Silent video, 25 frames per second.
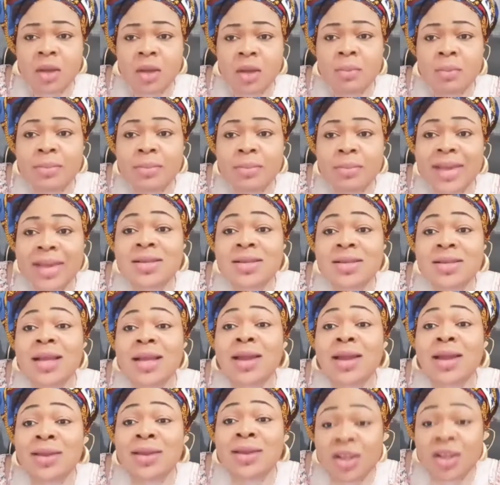But in
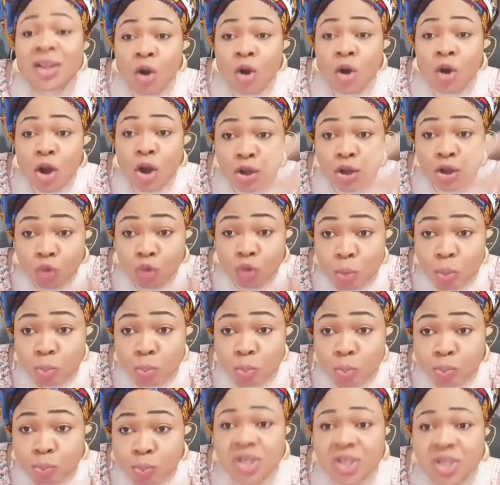your knee, how you do boom